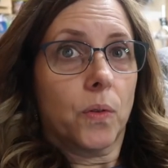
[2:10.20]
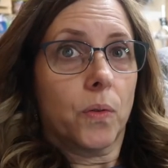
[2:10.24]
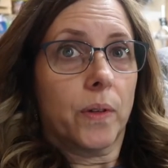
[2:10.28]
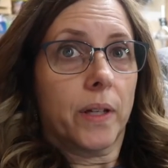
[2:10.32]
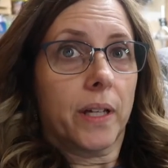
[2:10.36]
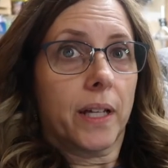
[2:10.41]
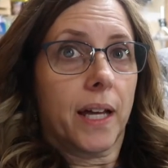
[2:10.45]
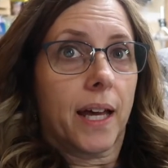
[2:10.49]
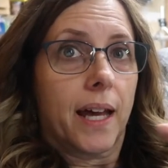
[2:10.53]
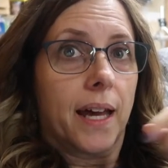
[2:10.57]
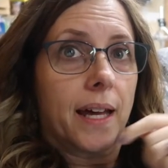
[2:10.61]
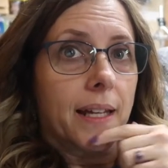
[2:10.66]

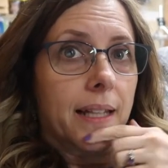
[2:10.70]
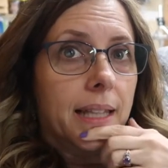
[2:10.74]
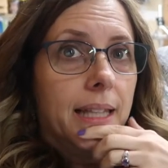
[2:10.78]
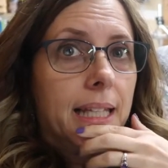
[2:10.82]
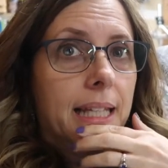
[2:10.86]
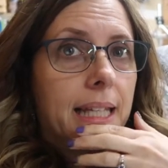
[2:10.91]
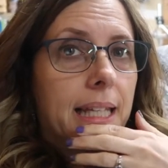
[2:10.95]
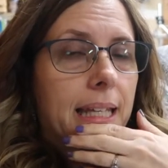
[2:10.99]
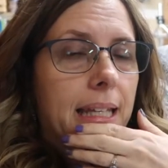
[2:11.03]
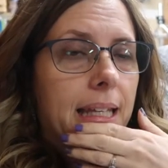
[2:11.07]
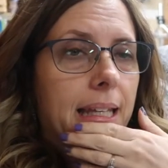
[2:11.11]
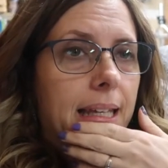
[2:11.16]
we had a
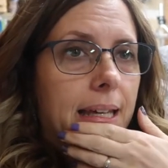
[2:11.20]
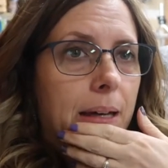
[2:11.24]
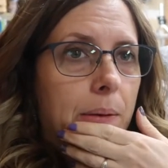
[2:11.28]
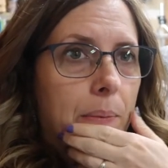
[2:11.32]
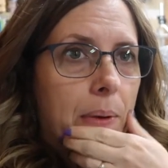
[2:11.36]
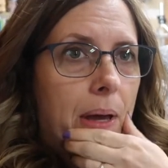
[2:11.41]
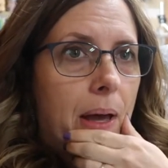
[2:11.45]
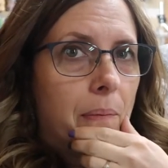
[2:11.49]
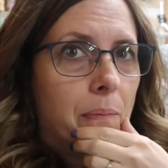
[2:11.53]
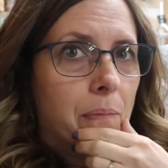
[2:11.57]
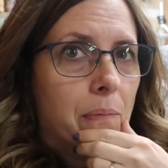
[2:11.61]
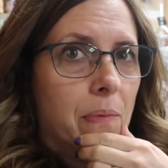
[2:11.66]
leak
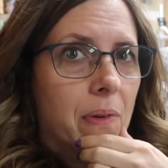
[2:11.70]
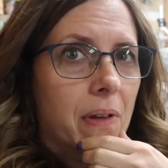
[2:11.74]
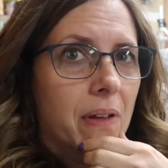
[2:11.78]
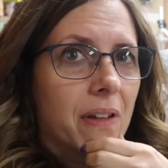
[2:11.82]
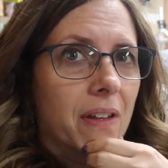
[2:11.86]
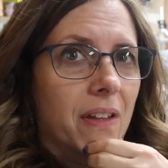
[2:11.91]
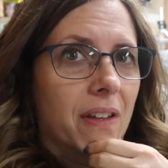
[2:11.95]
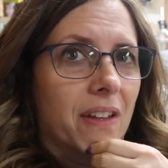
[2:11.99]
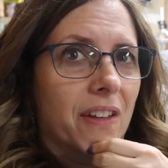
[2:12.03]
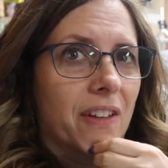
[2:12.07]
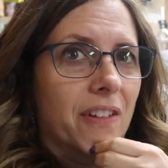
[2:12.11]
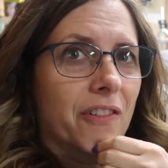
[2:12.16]
come up
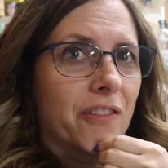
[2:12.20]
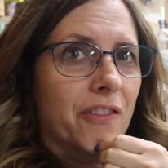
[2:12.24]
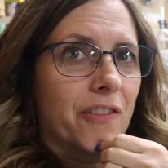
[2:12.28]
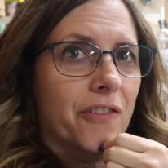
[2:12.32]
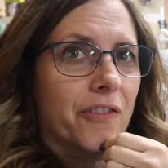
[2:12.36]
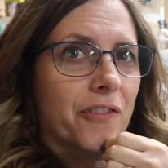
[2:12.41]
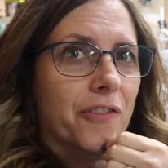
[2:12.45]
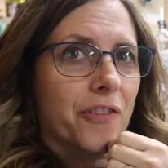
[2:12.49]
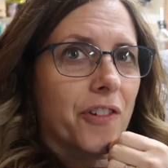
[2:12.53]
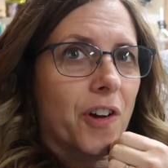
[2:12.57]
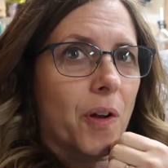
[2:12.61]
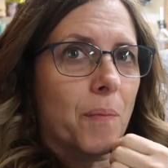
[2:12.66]

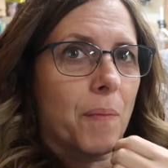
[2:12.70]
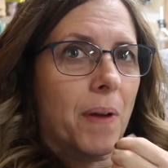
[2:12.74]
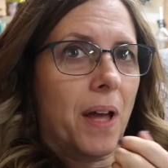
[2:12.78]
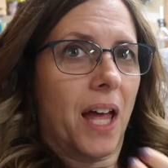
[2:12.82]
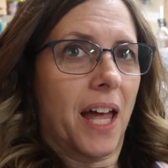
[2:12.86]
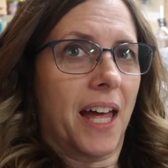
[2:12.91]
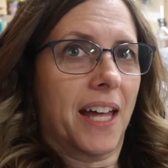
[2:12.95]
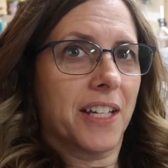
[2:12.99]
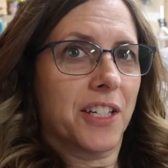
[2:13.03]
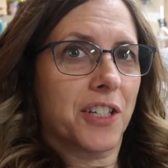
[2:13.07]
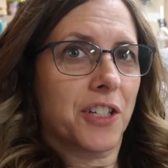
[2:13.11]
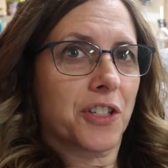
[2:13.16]
from
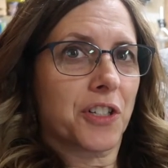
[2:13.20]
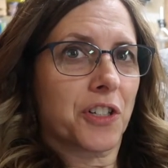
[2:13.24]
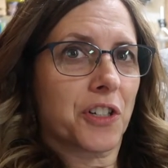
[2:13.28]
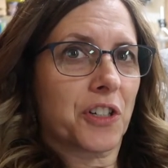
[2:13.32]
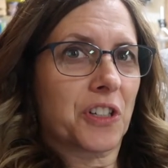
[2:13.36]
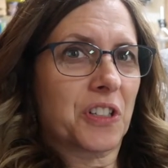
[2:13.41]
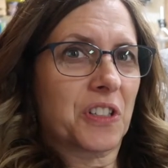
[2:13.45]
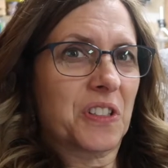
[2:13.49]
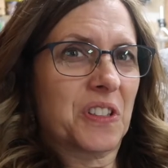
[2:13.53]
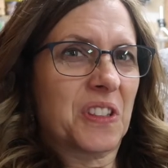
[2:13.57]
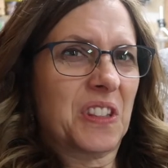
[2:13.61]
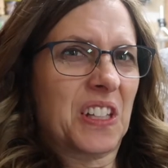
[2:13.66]

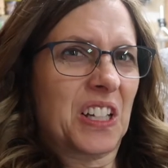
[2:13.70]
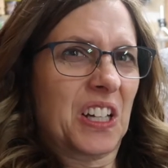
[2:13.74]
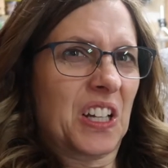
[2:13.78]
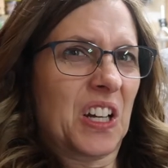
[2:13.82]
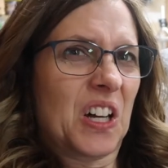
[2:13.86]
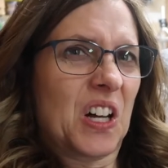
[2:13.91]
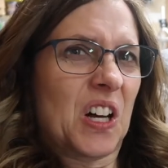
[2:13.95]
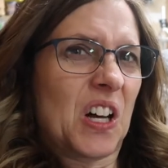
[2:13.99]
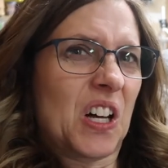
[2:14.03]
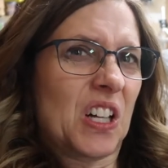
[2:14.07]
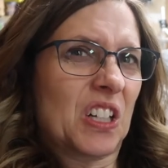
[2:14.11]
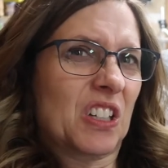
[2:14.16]
under the
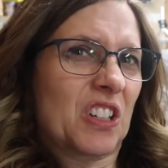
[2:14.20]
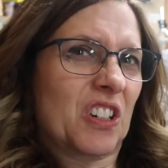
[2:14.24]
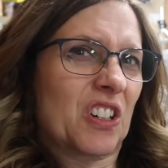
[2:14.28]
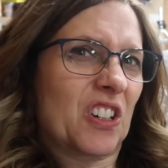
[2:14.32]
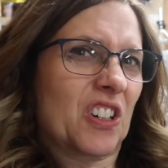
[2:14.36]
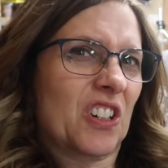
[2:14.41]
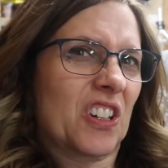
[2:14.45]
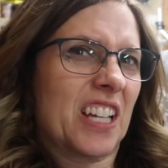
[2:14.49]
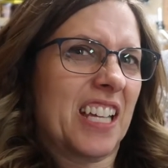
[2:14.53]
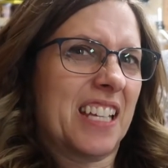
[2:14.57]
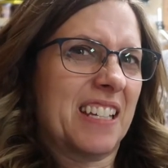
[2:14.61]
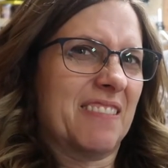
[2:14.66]

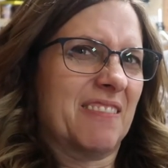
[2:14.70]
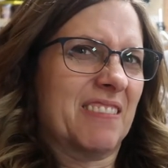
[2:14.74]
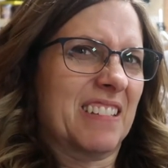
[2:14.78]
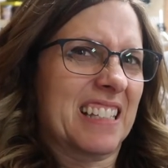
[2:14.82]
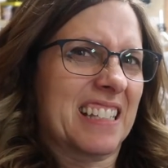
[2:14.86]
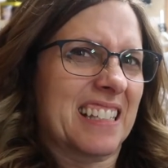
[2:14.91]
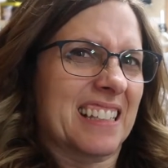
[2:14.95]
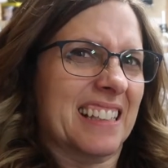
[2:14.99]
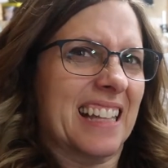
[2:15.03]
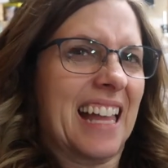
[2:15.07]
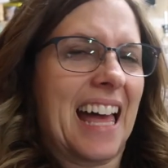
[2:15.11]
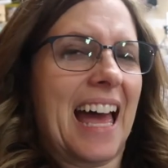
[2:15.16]
concrete
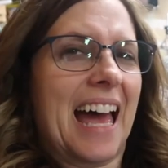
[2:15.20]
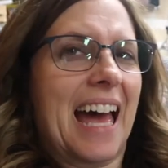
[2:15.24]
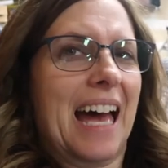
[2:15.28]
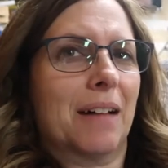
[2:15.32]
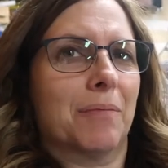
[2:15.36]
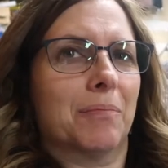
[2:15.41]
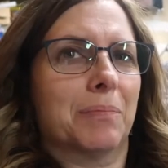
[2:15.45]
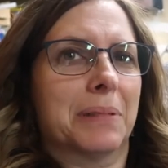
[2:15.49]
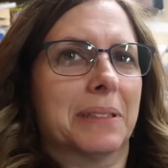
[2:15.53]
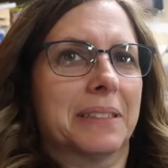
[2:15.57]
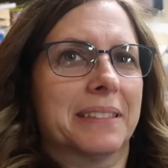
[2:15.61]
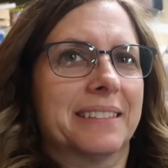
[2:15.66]

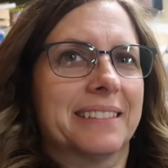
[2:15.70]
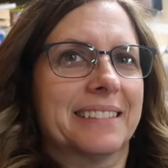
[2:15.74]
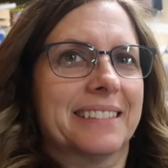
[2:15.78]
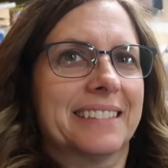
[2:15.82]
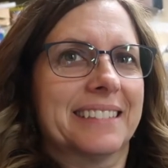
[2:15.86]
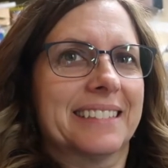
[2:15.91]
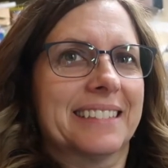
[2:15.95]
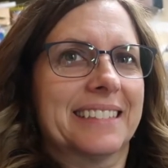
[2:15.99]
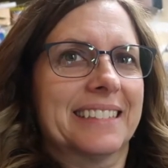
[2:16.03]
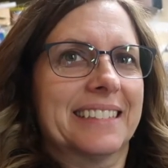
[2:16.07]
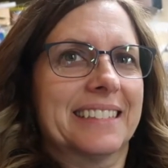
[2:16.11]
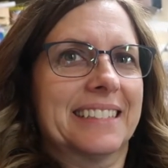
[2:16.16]
slab.
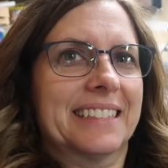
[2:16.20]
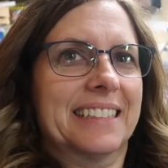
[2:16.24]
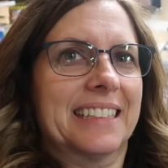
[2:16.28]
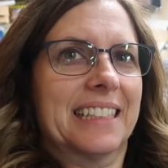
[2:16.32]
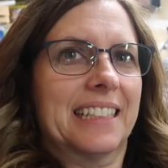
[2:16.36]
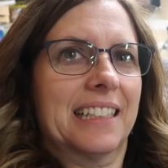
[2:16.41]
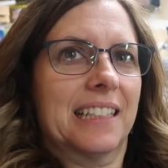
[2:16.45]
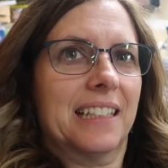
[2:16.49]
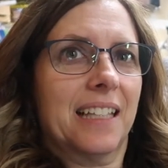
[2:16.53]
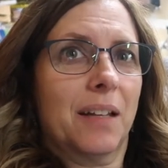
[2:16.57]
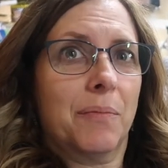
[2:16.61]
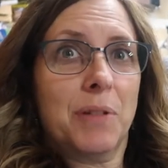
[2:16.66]

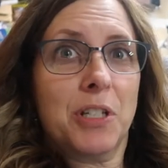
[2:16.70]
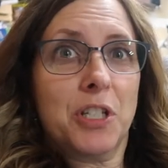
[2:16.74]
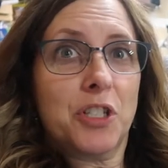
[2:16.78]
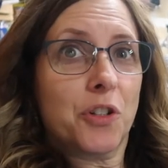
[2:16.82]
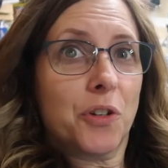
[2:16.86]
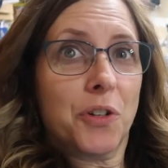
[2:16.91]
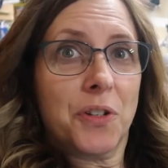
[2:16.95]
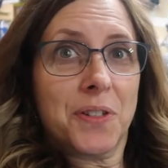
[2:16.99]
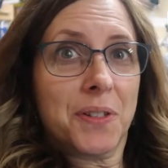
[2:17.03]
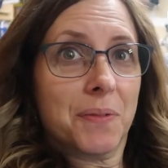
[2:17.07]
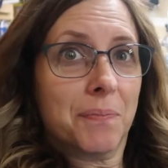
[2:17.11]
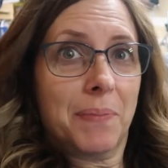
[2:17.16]
Let me
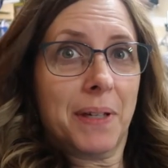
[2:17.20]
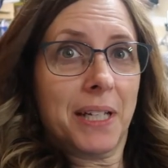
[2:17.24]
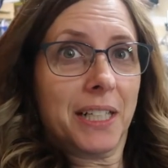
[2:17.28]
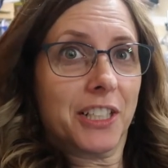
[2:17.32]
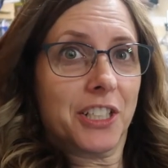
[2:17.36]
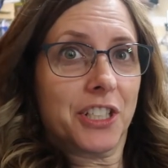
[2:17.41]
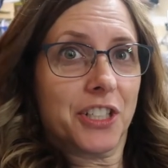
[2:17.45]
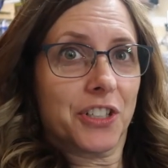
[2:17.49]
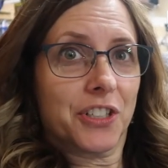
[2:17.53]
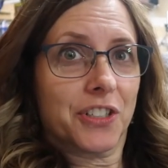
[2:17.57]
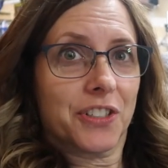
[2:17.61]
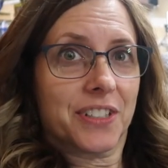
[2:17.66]
show you some
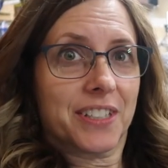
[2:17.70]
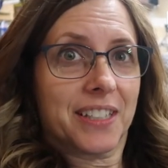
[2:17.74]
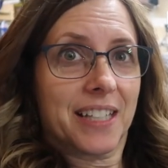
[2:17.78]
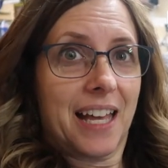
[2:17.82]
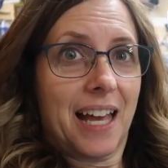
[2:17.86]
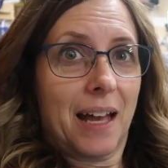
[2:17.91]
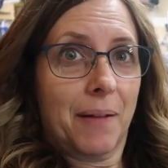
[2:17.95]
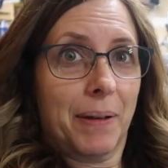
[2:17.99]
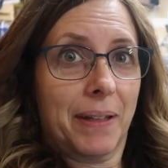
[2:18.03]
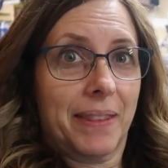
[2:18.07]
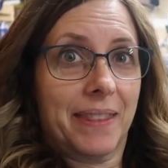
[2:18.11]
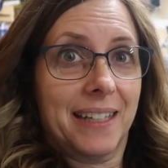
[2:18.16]
pictures.
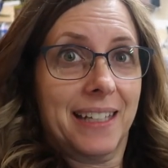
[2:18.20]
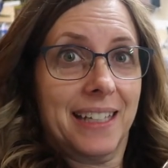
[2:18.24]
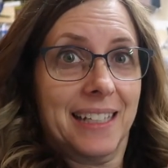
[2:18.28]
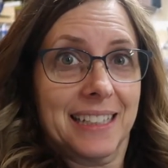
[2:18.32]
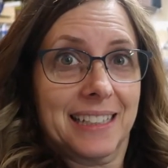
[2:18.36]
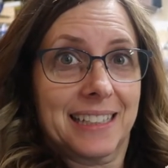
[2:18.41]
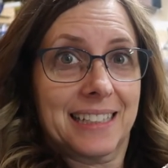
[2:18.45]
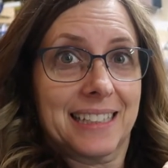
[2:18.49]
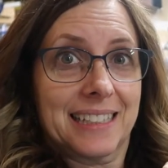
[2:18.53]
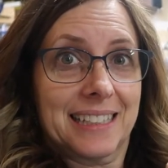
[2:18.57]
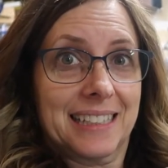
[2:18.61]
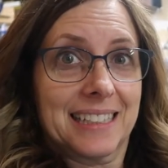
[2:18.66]
How about
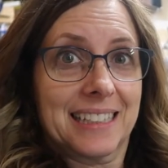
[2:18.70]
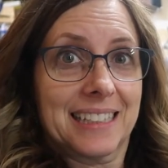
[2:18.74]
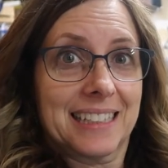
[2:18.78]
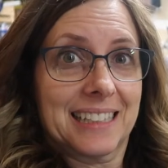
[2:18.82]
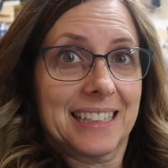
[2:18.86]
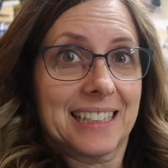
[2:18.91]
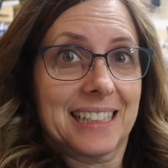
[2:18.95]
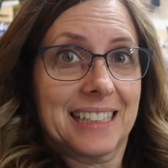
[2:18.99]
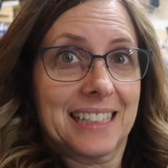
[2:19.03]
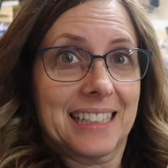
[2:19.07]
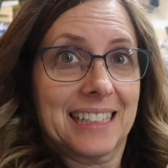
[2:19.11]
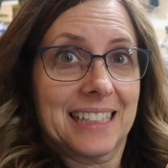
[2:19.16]
this?
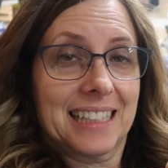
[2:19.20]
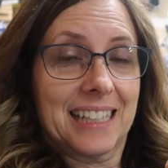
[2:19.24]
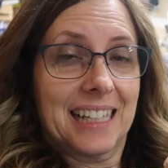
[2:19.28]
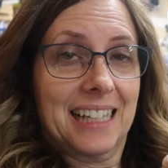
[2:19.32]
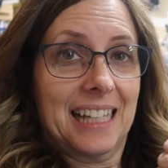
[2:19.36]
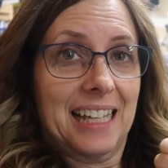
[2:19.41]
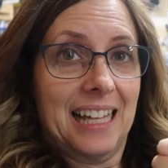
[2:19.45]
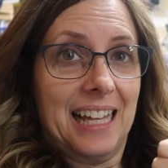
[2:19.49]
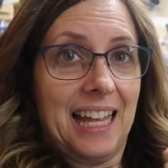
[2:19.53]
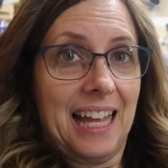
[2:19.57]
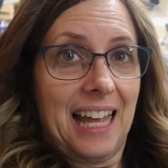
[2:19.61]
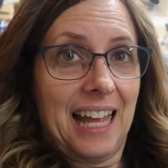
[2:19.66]

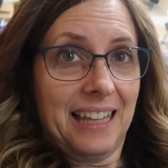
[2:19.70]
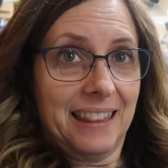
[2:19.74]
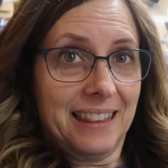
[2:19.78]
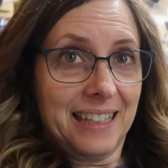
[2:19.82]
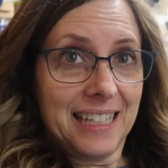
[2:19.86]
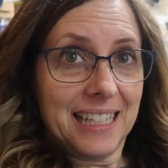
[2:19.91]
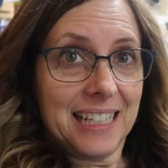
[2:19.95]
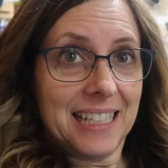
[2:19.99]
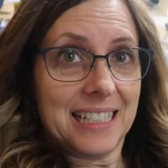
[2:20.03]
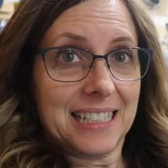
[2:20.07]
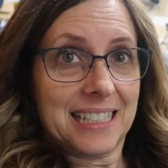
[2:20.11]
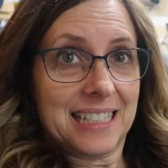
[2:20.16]
And
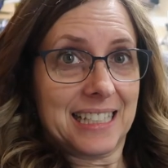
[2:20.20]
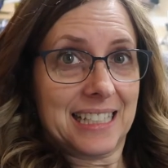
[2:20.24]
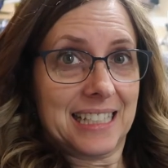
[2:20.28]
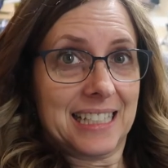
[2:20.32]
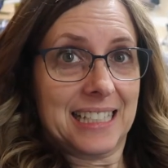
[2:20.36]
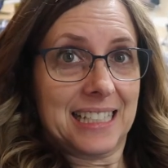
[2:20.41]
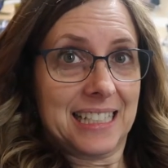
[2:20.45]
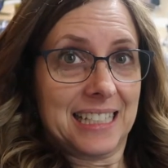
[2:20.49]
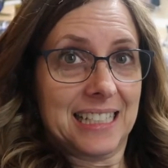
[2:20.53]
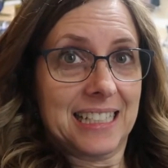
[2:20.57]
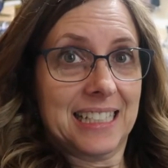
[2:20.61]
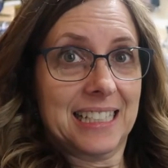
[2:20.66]

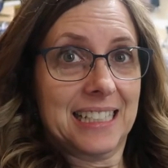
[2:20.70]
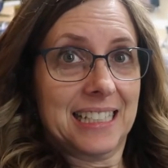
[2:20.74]
this,